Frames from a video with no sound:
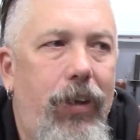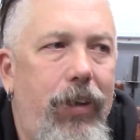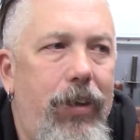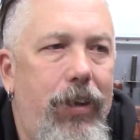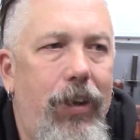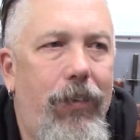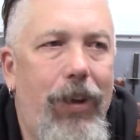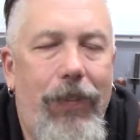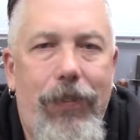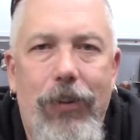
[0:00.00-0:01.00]

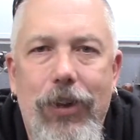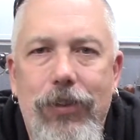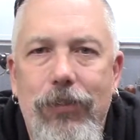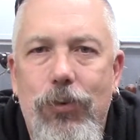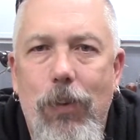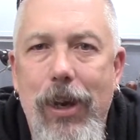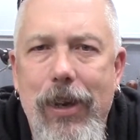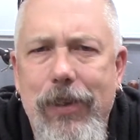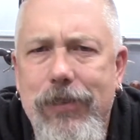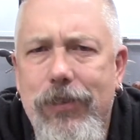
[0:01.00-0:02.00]
32-20
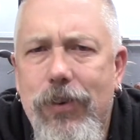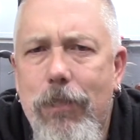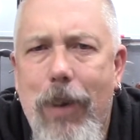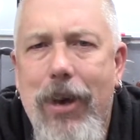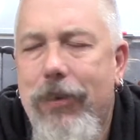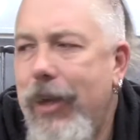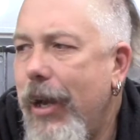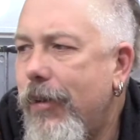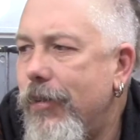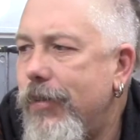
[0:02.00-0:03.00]
because there's no
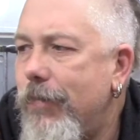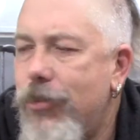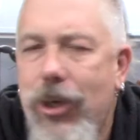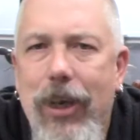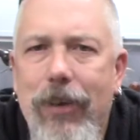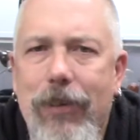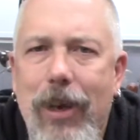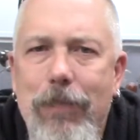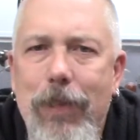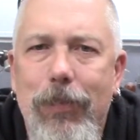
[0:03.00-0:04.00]
bottleneck or some shit,
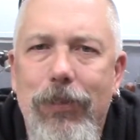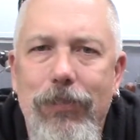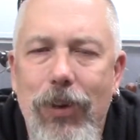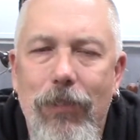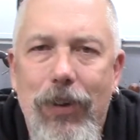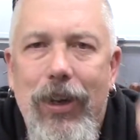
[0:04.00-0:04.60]
okay? People who don't...